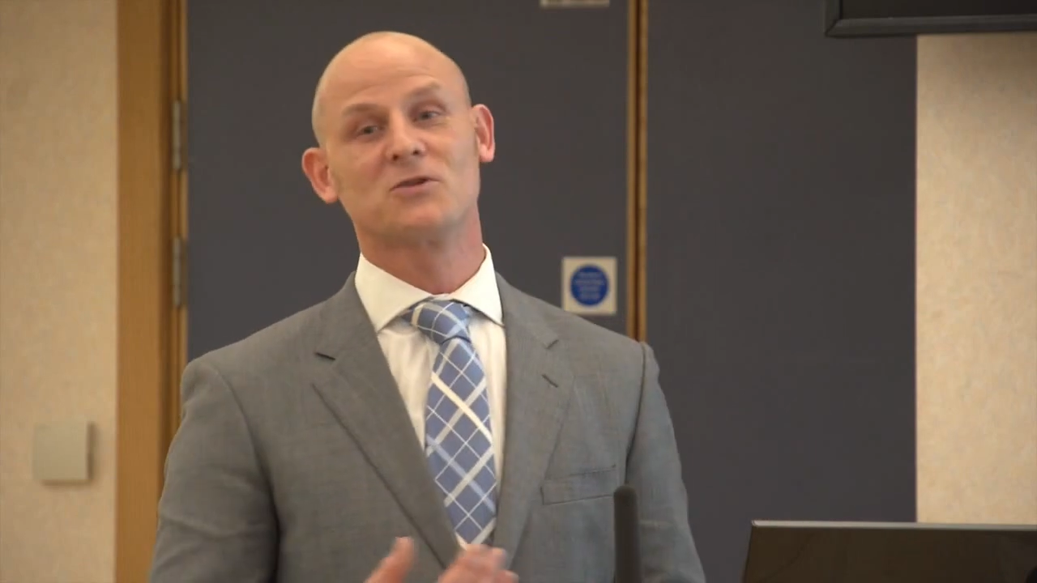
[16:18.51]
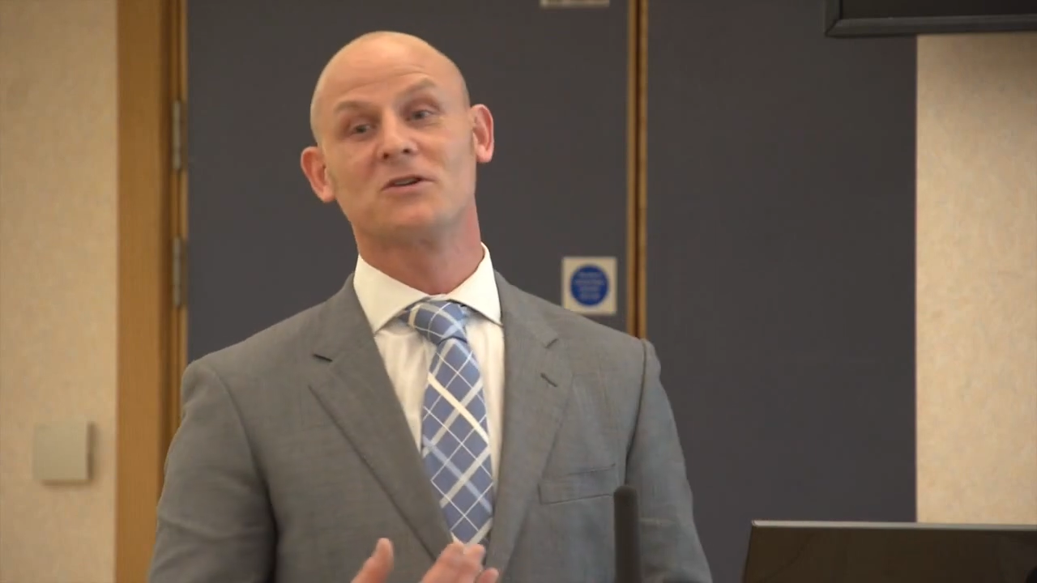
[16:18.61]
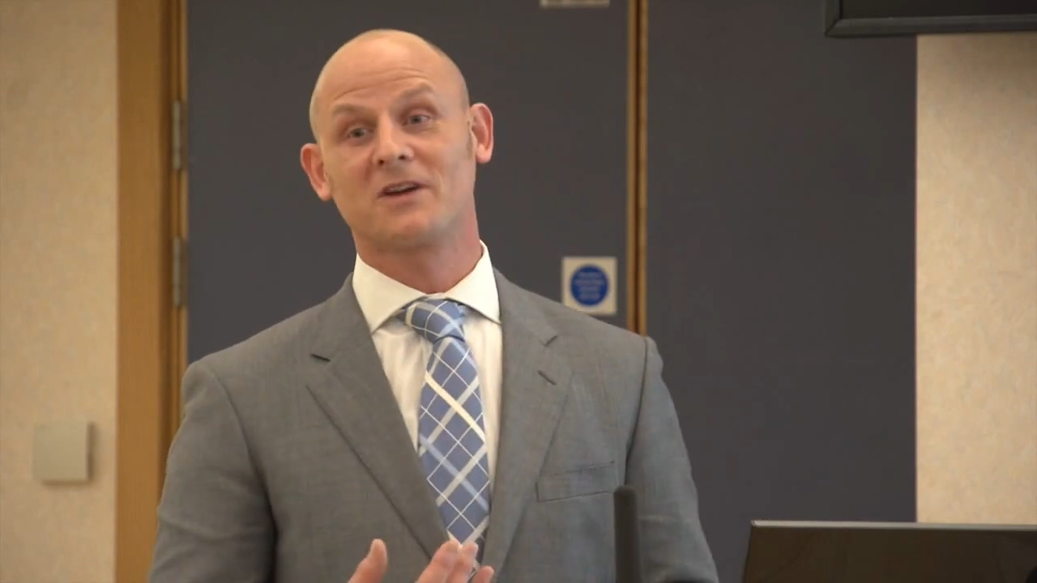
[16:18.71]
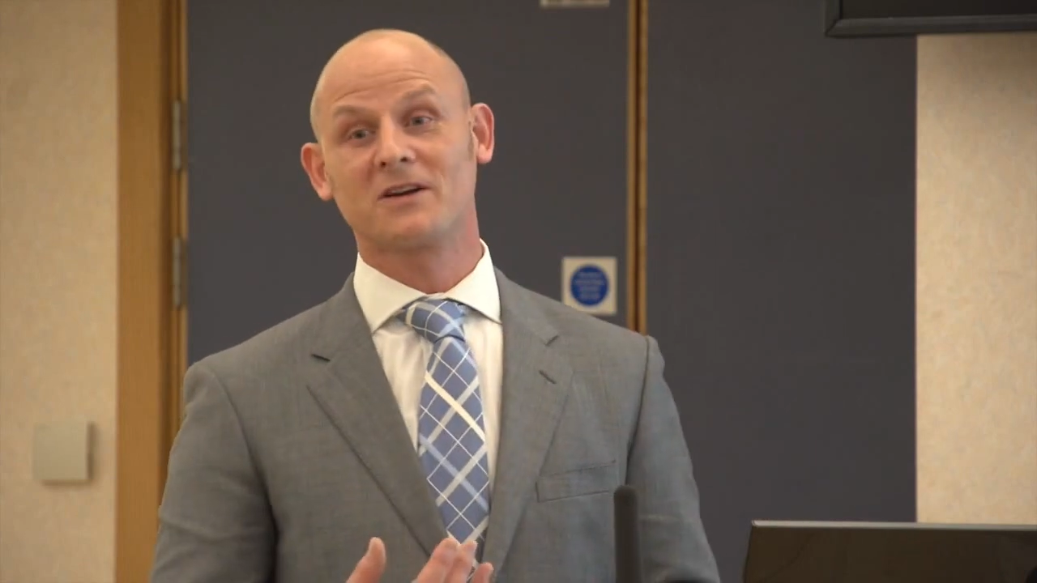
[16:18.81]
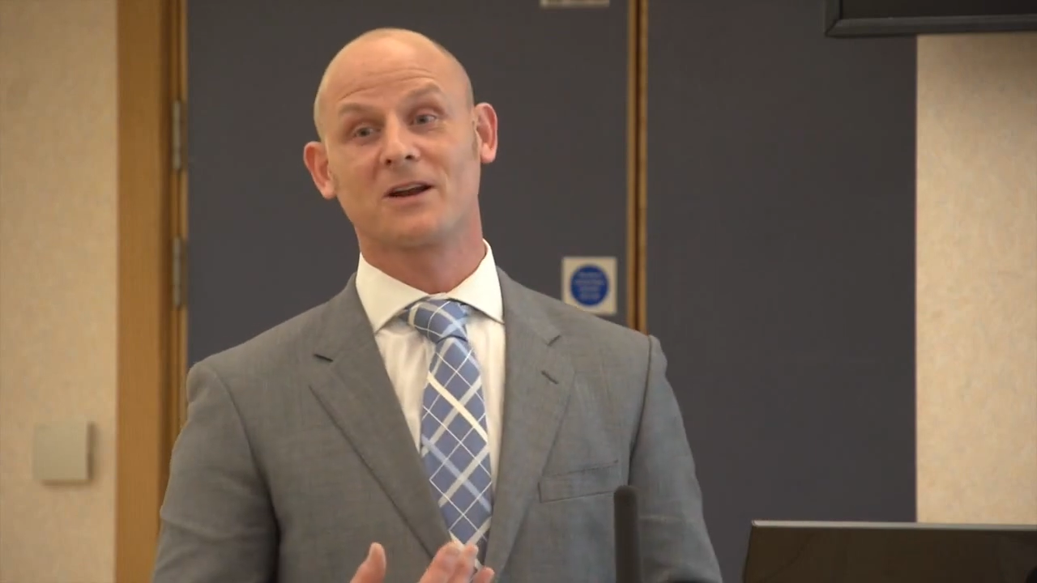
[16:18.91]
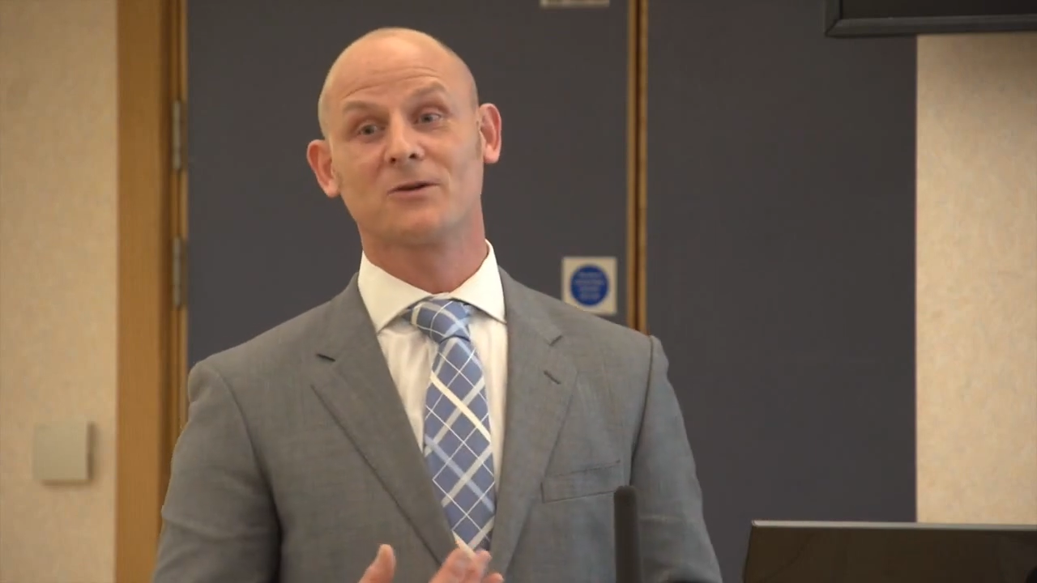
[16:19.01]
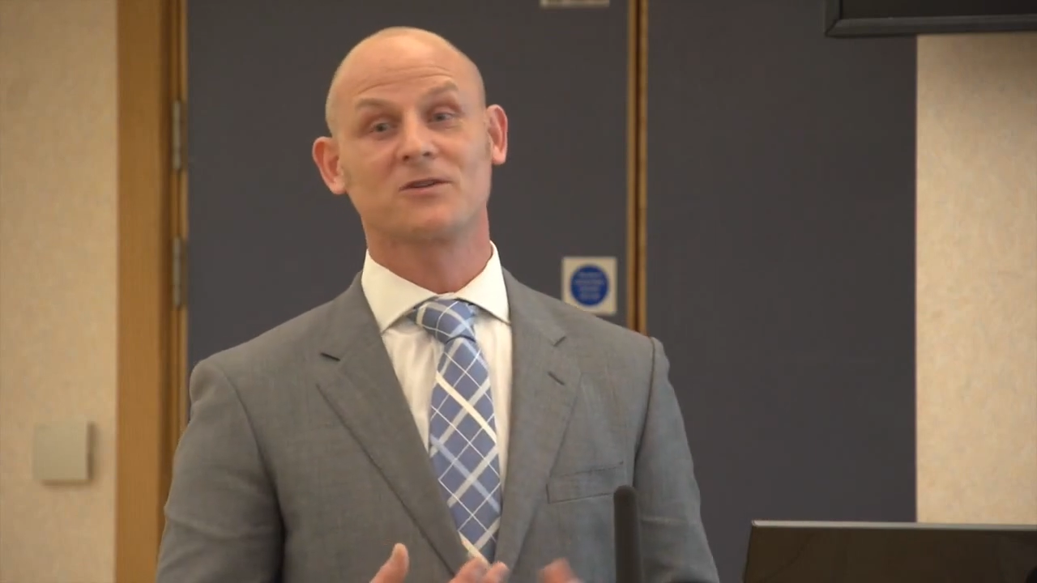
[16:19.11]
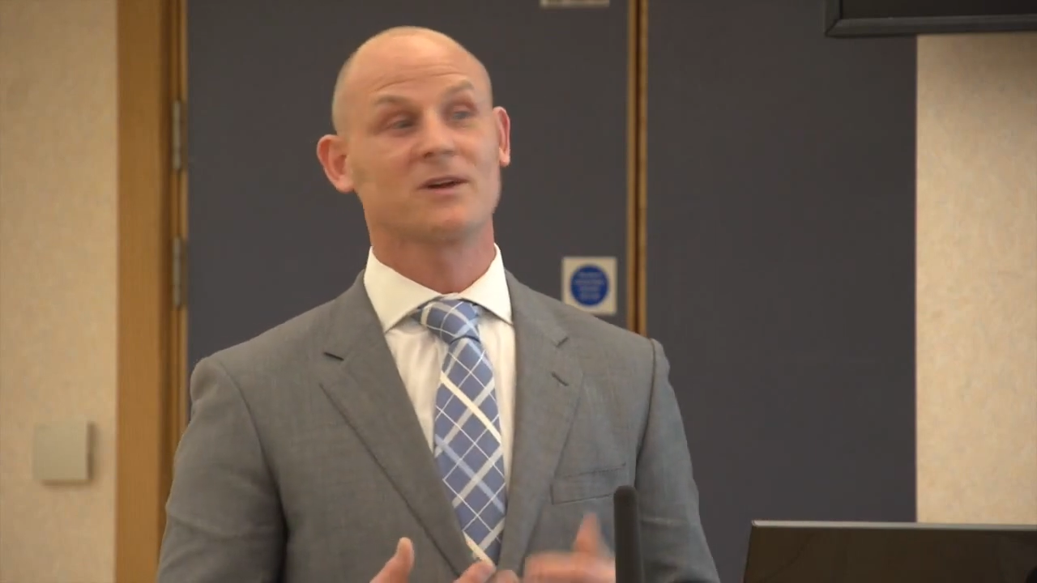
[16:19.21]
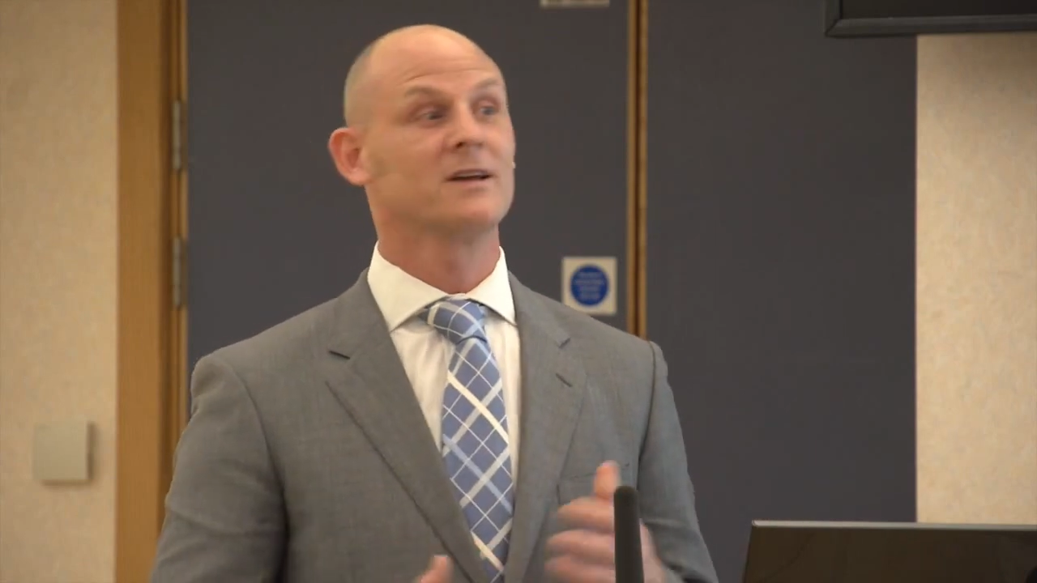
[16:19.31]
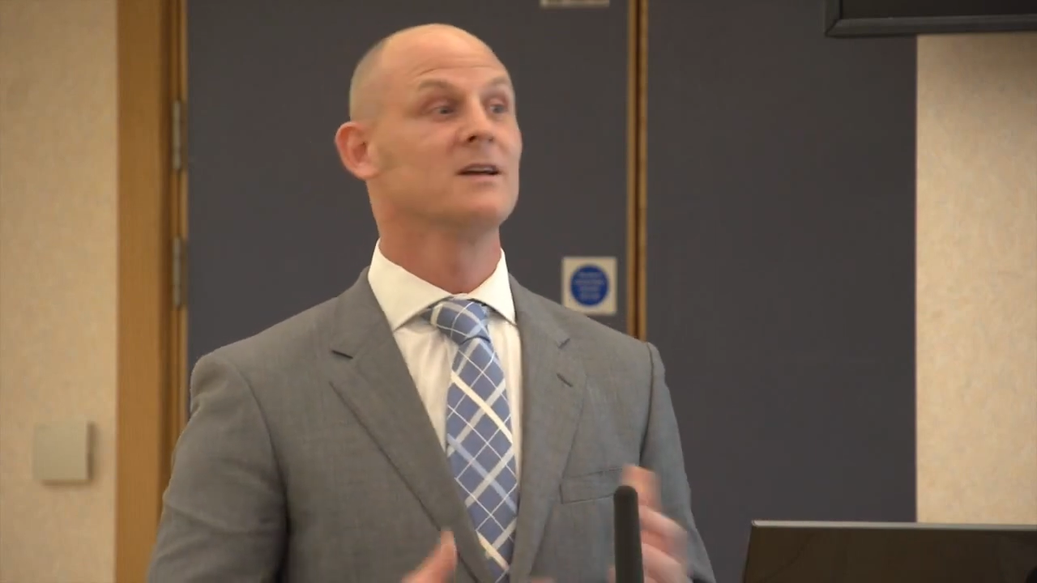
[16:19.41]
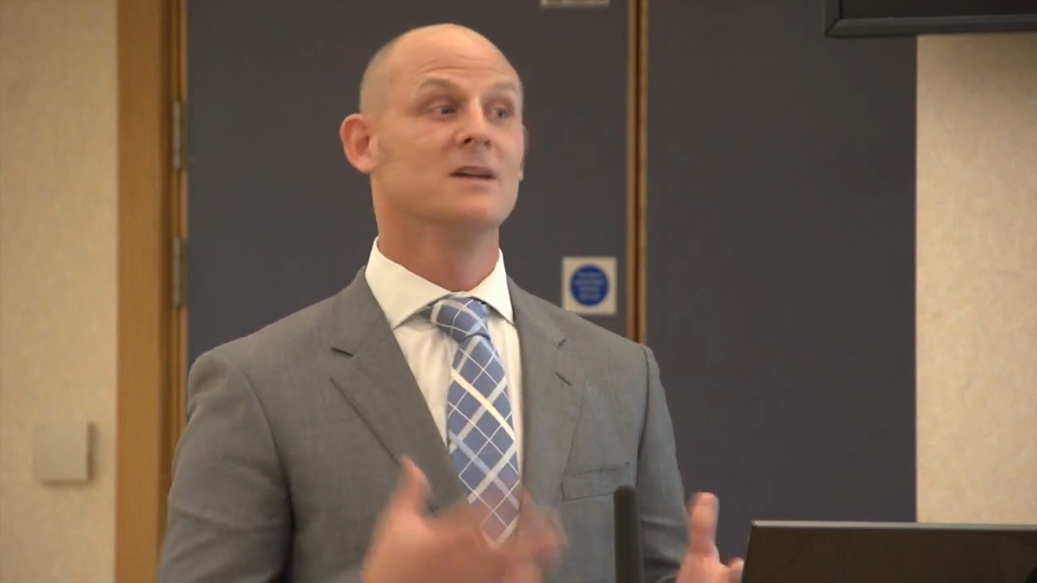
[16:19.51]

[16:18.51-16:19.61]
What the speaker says: work very closely.